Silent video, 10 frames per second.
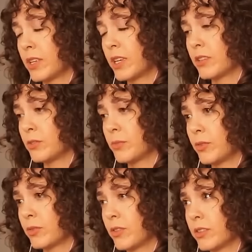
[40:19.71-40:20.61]
You can't do
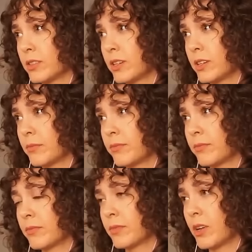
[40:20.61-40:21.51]
both all the time.
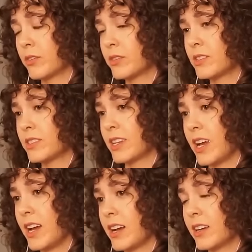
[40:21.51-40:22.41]
Oh, this is
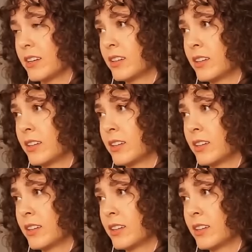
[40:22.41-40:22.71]
sad.